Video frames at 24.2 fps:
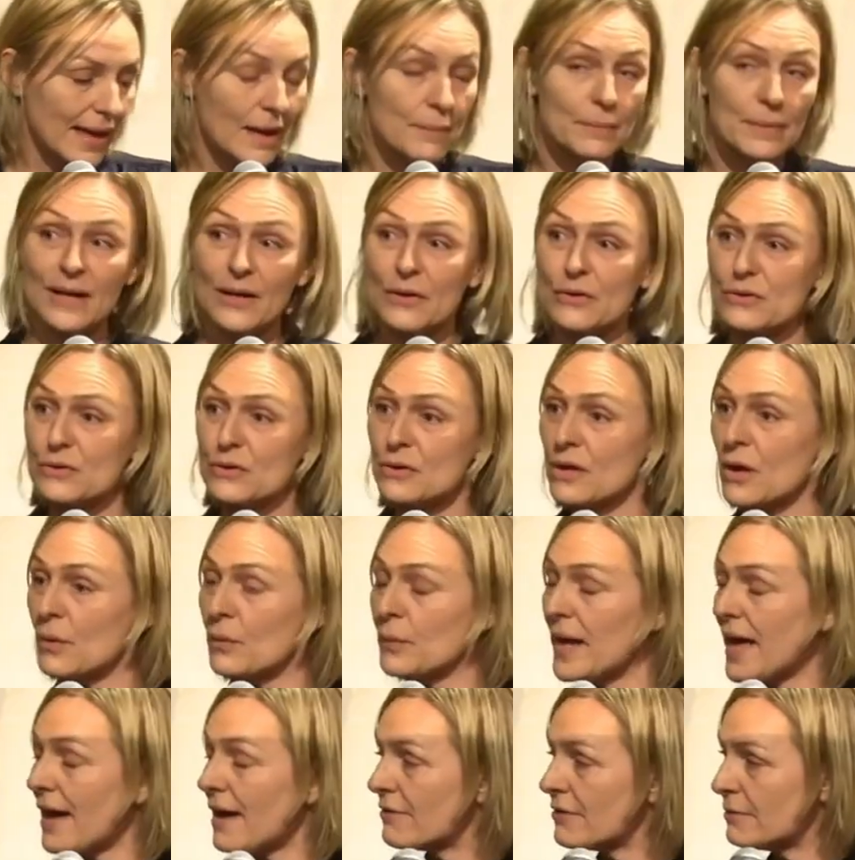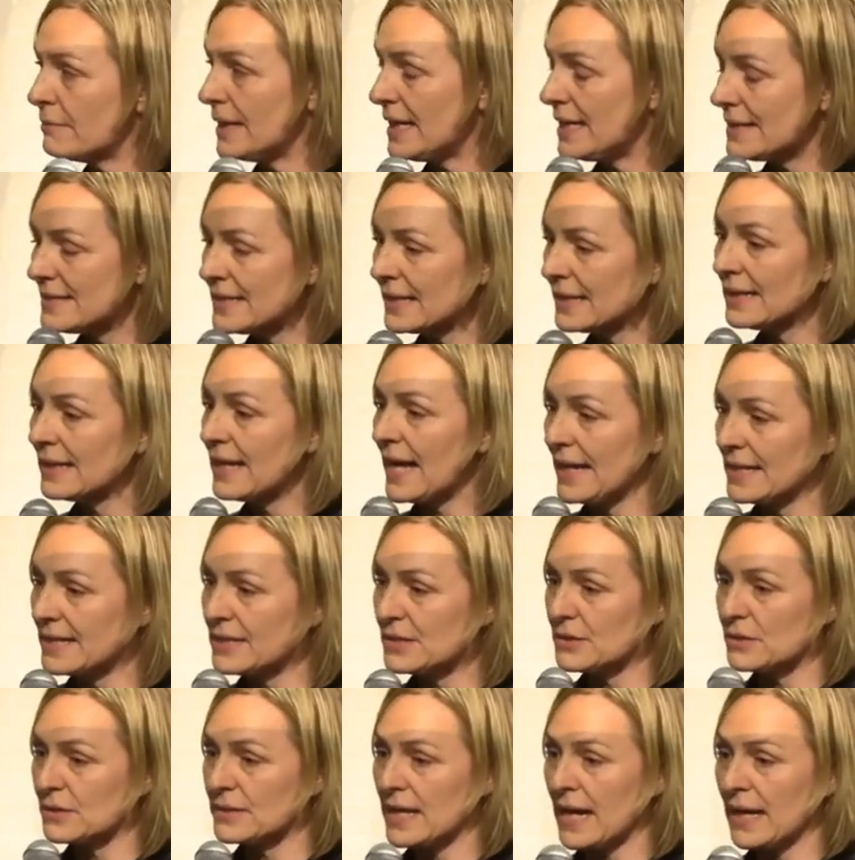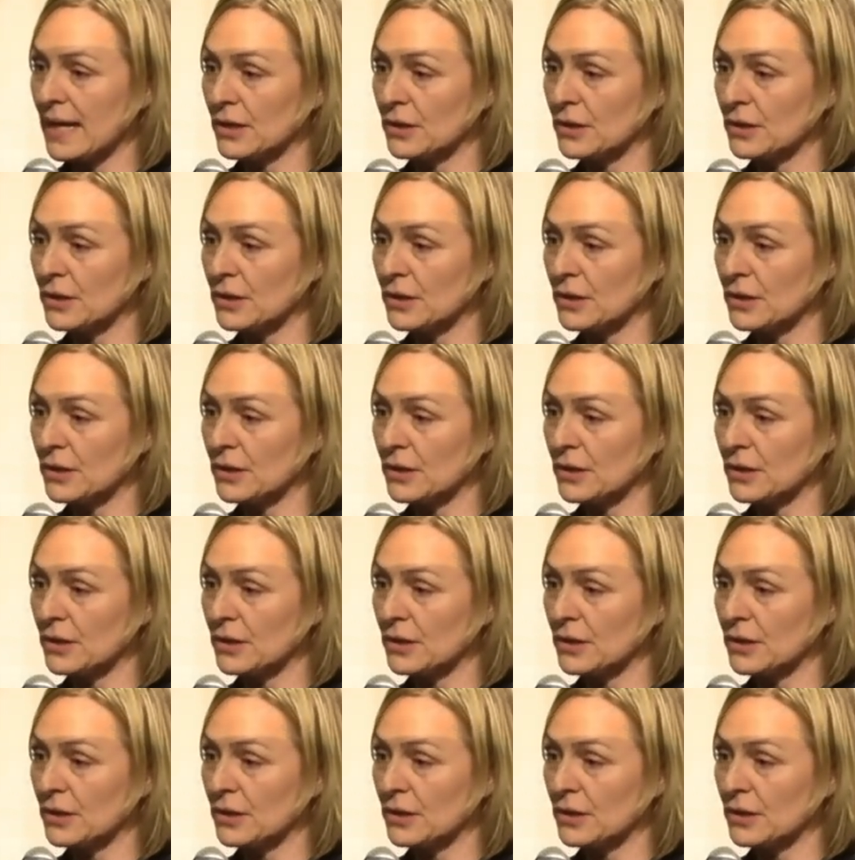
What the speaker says: But I also know we have a meeting later today,